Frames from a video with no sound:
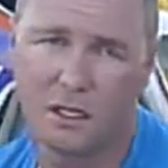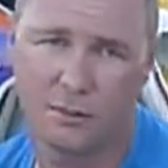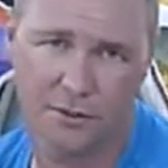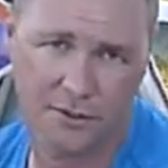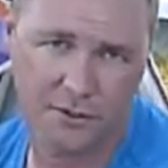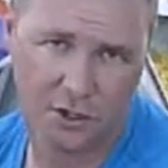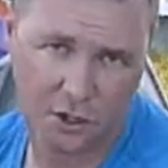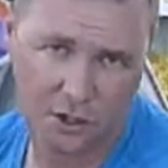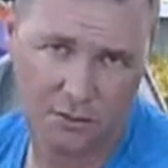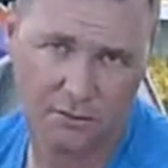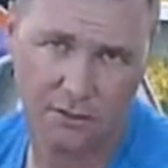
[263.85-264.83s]
with a
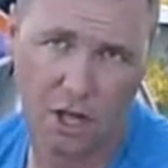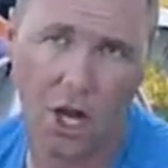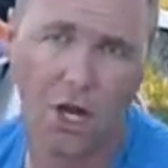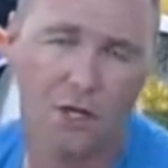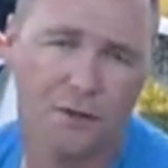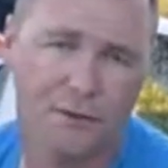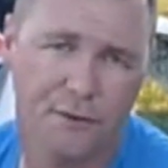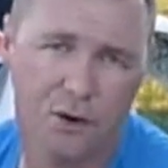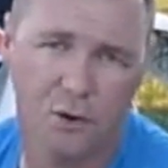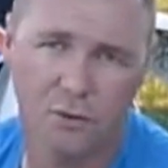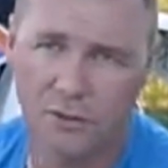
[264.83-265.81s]
tall, hard foam